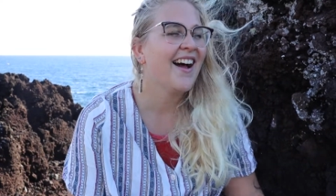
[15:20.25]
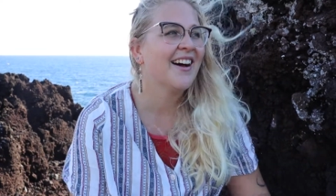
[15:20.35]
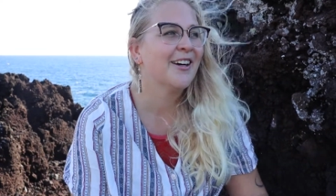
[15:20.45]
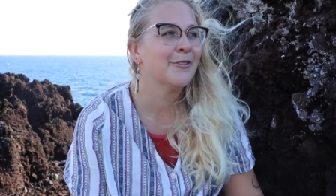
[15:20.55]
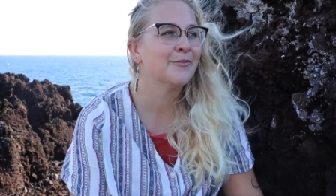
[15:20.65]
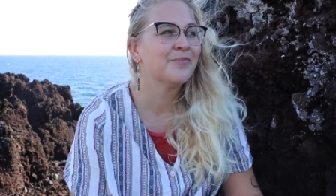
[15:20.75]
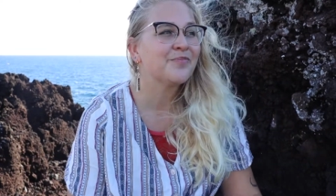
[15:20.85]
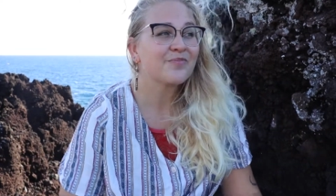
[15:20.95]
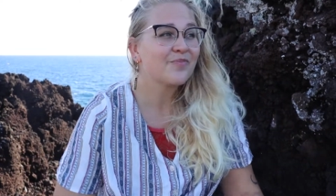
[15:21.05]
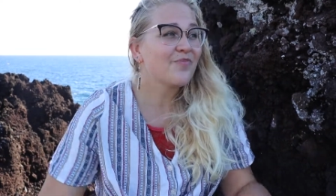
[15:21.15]
Um,
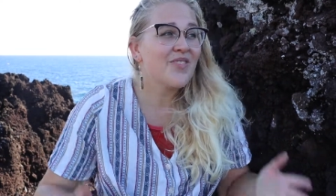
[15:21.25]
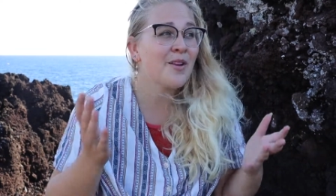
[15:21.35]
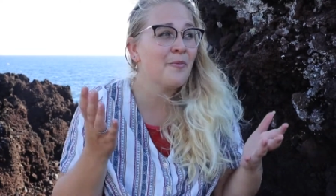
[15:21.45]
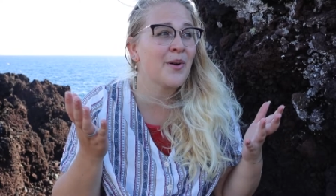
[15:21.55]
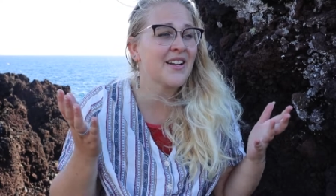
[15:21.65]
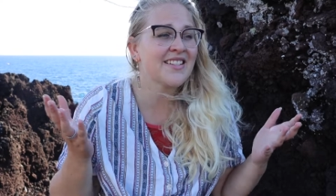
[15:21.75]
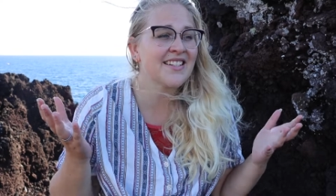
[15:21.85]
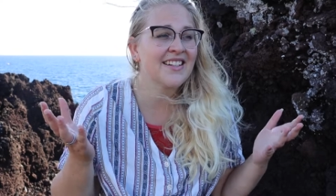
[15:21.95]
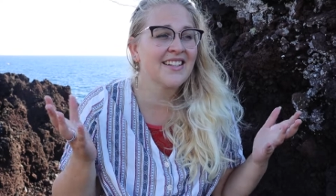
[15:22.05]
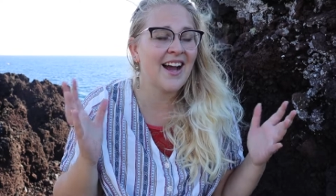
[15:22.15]
but
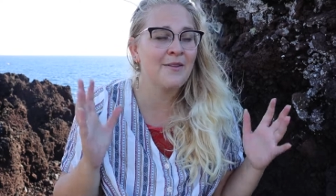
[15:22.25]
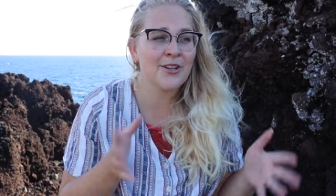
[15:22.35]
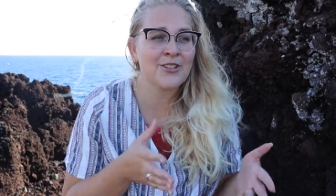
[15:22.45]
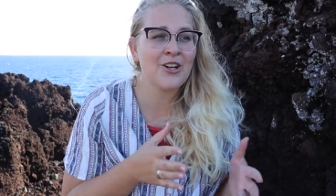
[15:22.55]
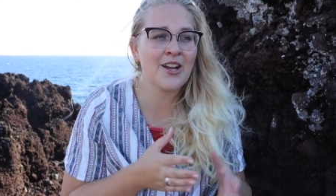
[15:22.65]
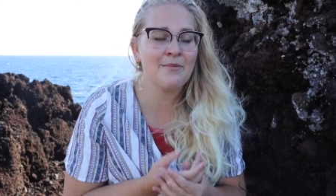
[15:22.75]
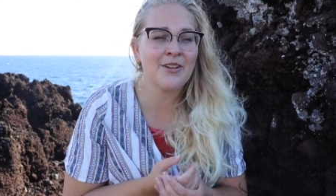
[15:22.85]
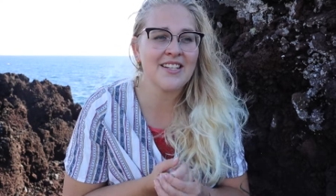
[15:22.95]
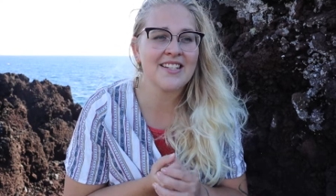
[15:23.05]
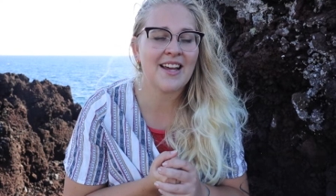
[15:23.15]
uh, I'm not talking
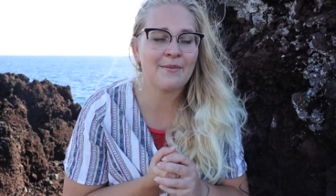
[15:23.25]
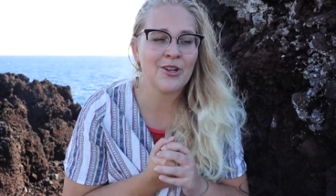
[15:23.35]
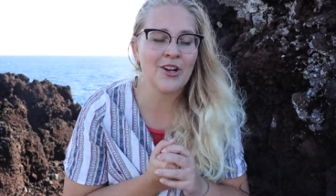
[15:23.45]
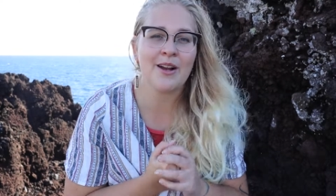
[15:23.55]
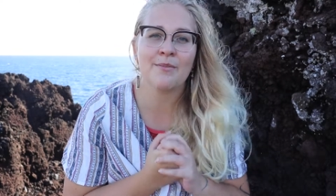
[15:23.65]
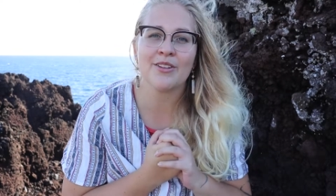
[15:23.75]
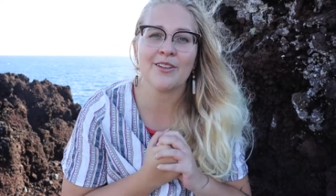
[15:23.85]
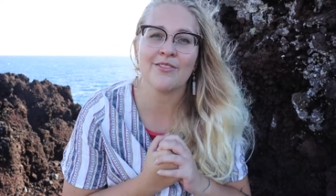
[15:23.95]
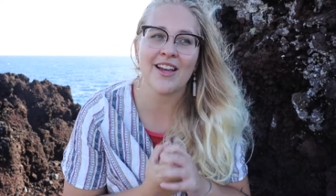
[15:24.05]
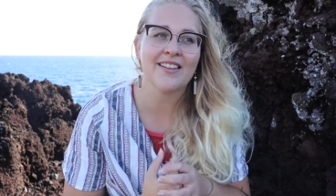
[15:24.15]
about this. I'm talking about
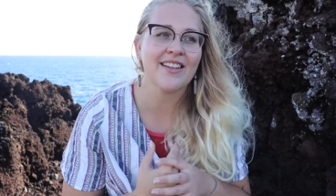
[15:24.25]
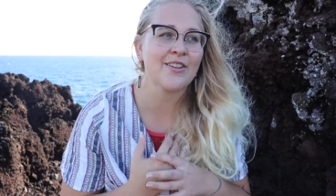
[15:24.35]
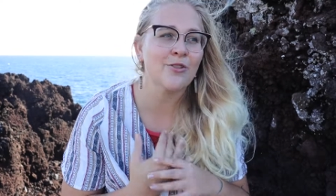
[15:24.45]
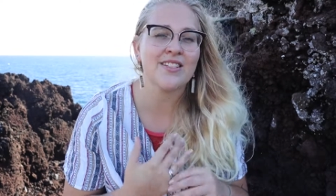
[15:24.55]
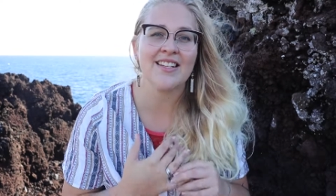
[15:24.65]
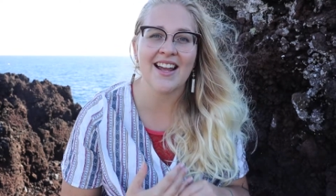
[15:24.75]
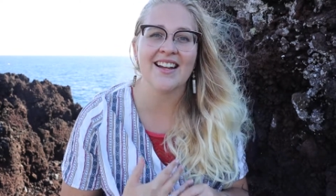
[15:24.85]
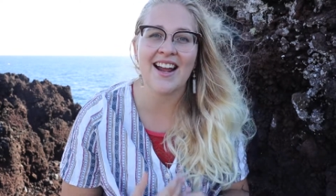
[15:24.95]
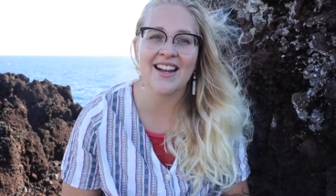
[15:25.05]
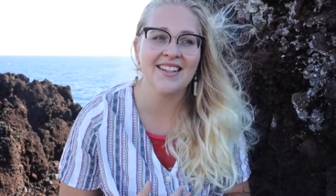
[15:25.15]
the fact that those
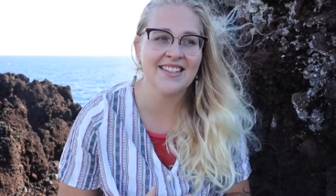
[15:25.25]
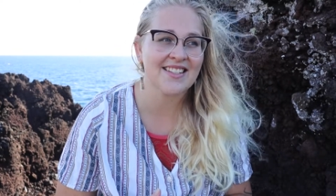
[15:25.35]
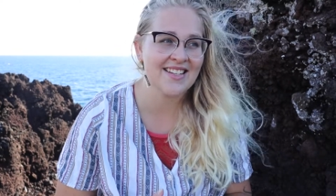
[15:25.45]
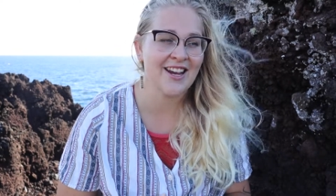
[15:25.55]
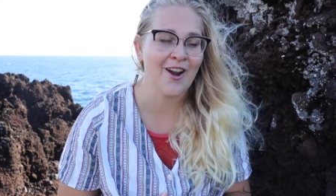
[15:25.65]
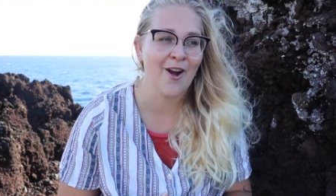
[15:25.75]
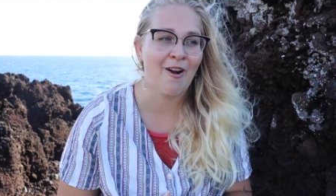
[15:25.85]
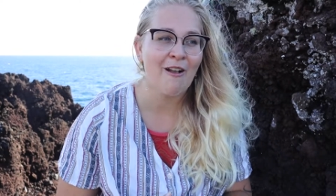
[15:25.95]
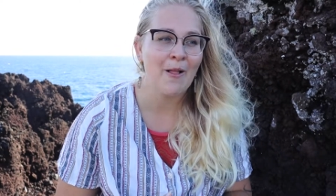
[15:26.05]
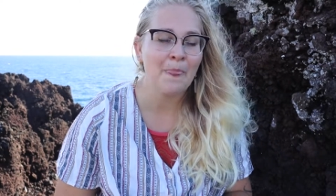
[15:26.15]
nine islands
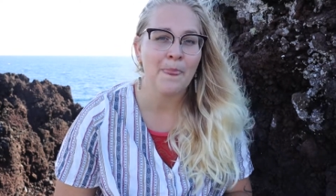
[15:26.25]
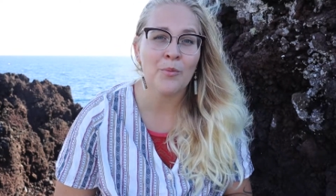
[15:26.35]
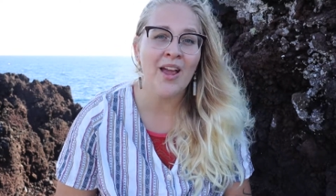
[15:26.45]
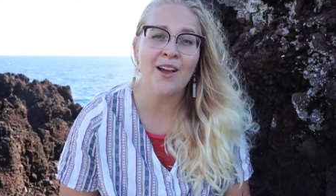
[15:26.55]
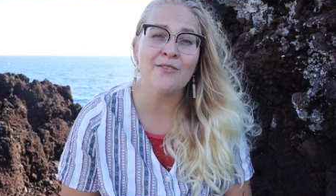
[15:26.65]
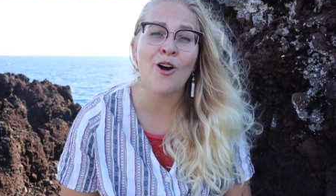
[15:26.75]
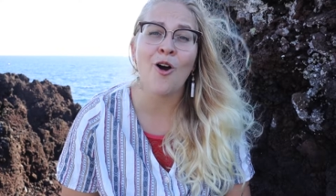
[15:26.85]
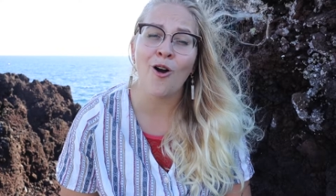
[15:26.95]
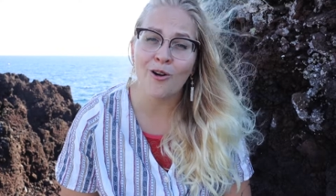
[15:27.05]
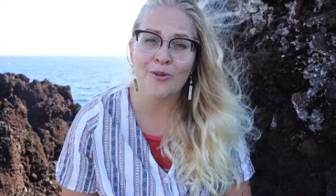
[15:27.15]
here, we have a
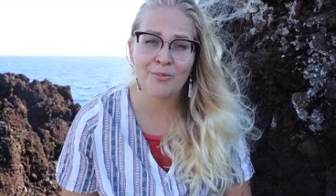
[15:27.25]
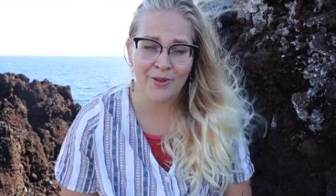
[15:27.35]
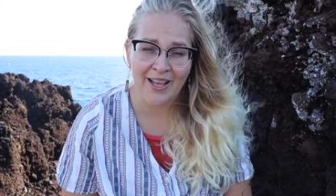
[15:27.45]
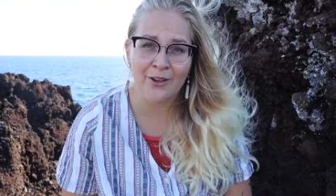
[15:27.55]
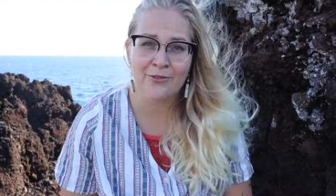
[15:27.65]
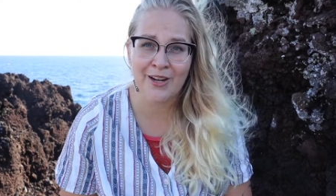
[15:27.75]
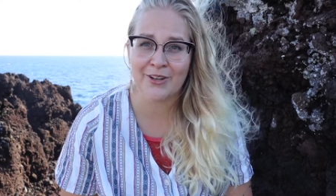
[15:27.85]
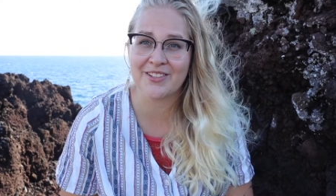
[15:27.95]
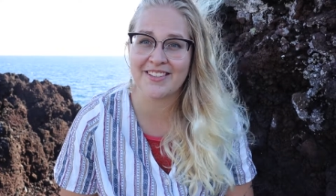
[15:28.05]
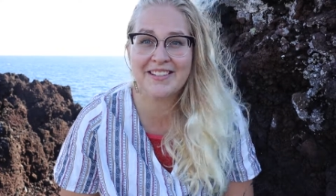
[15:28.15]
horrible
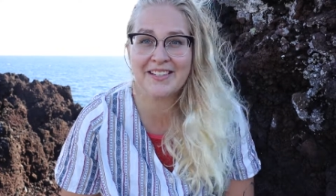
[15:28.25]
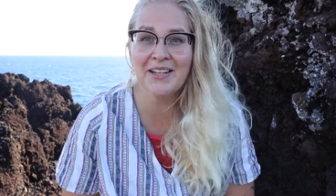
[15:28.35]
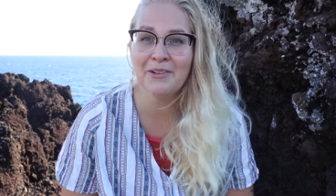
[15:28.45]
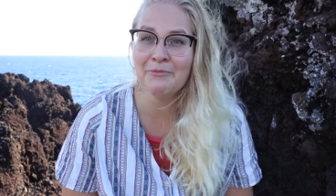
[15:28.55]
healthcare system.